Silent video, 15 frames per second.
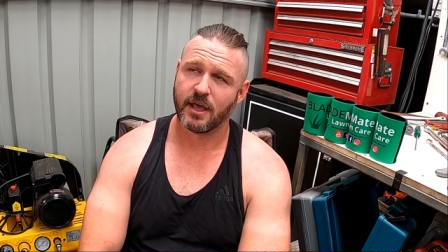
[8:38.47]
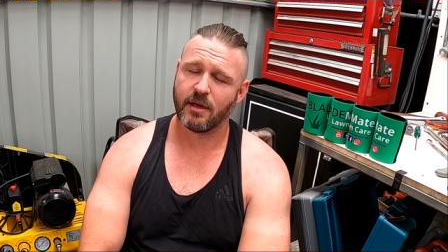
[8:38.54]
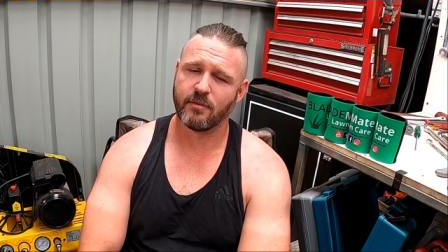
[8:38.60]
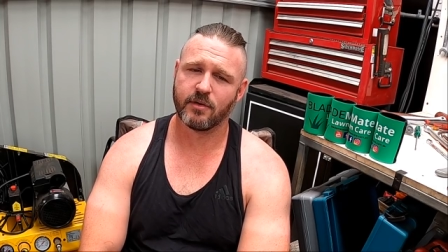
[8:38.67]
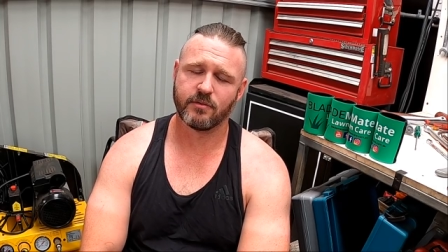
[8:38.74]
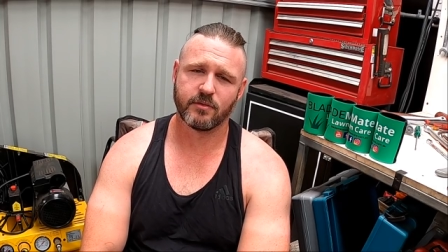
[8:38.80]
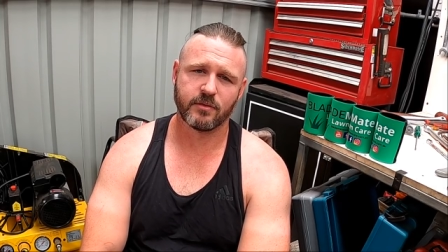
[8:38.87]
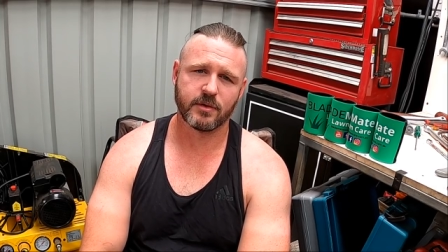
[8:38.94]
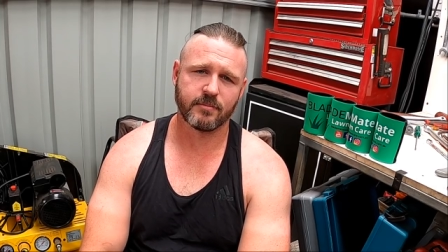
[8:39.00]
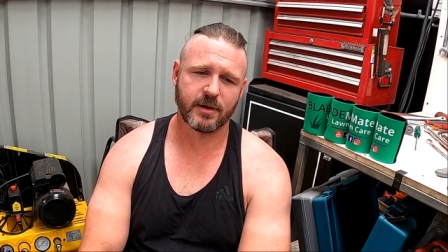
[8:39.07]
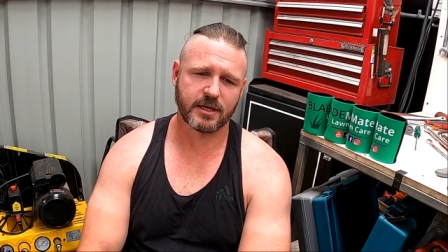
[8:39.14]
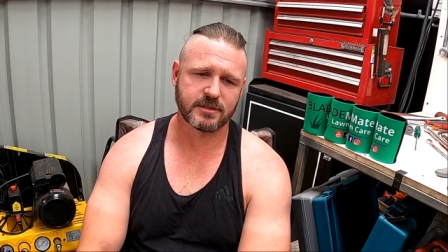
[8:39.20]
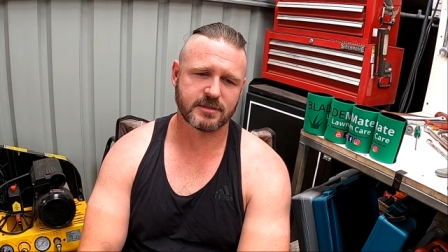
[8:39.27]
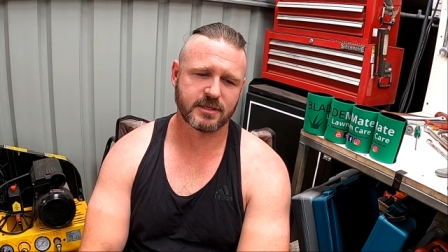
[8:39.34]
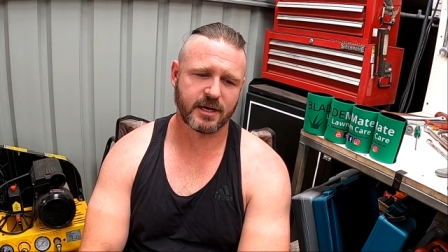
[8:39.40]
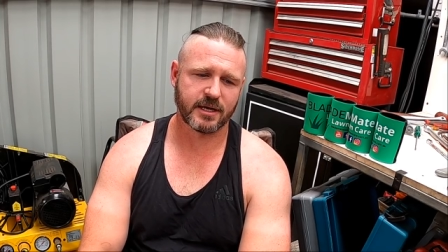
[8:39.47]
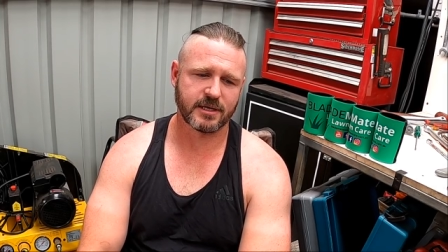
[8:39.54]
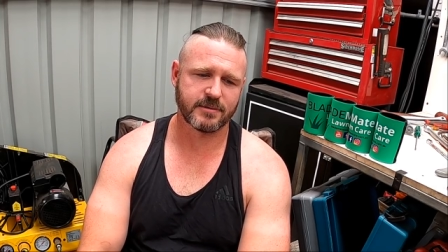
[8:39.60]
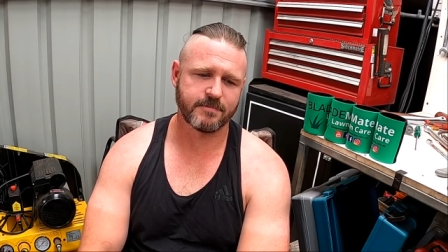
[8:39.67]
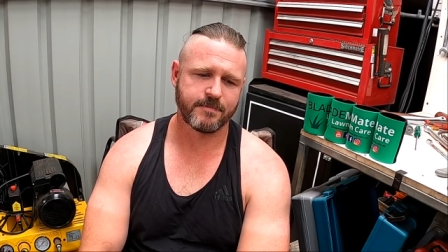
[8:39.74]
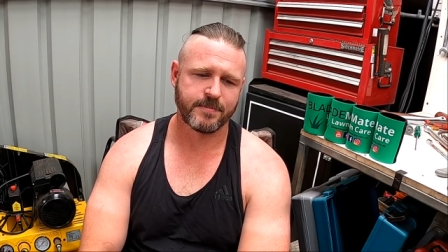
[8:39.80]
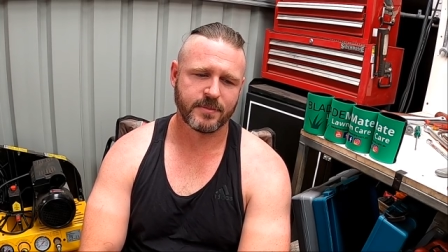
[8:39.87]
However, we
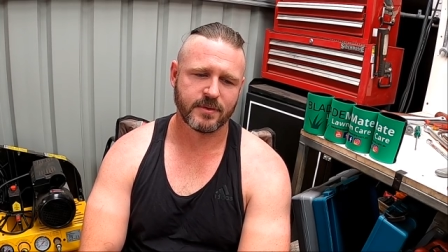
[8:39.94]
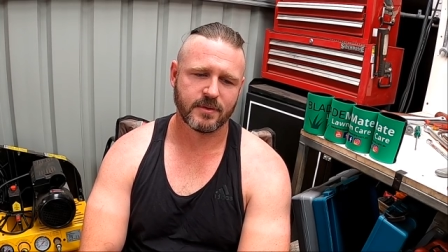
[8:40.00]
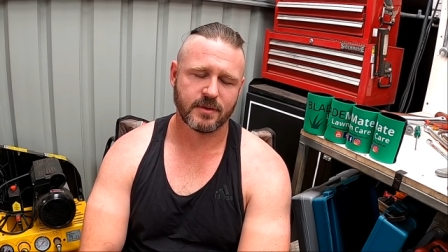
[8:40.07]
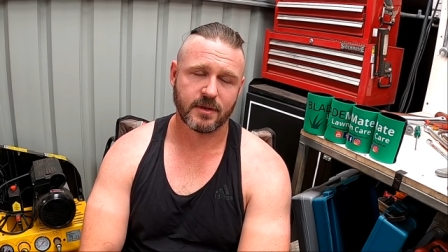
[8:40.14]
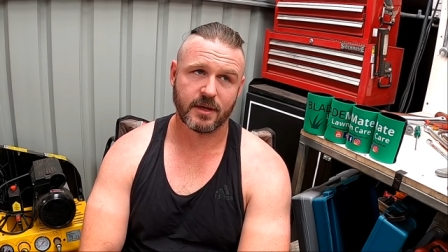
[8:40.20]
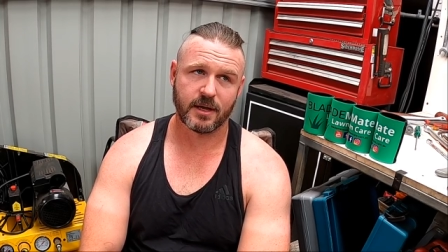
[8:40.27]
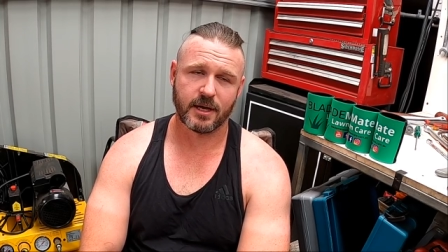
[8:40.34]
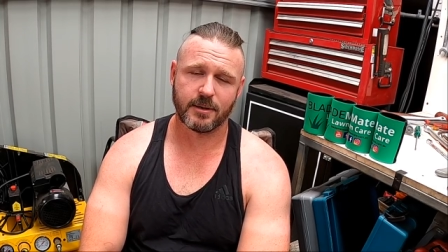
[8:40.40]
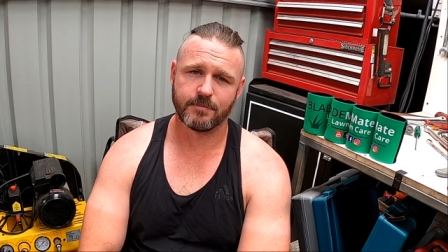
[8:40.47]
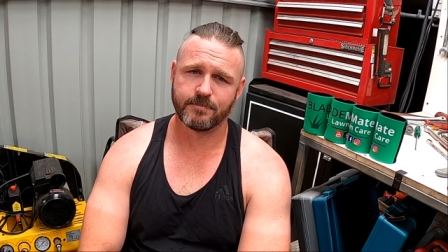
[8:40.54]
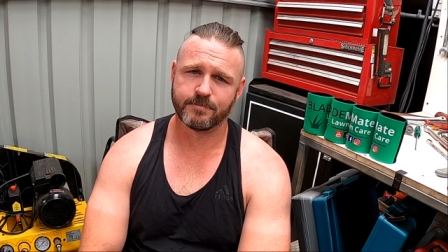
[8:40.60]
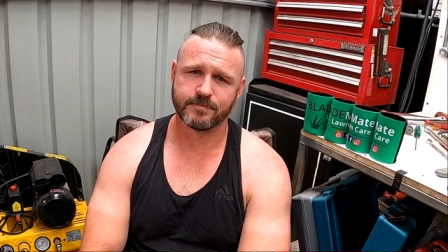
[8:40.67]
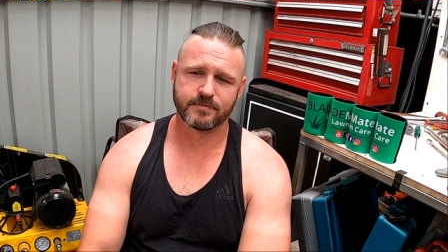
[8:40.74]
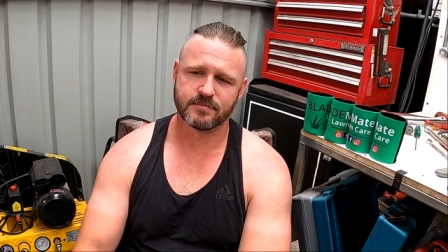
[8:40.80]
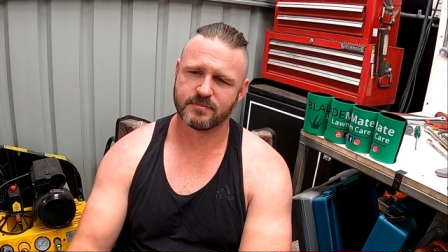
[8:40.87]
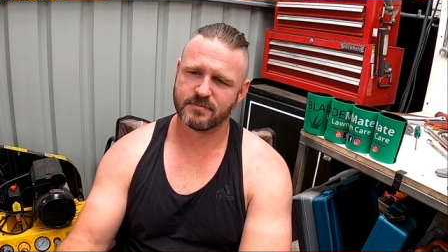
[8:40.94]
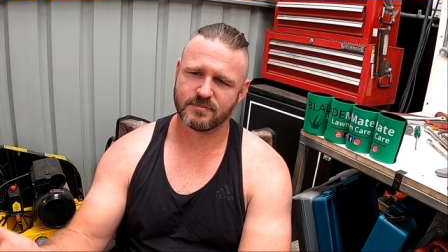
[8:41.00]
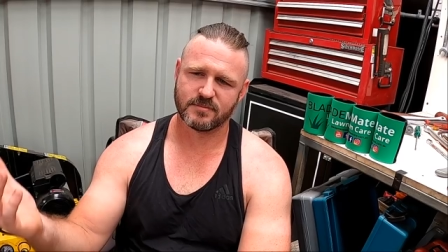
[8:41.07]
maintain um,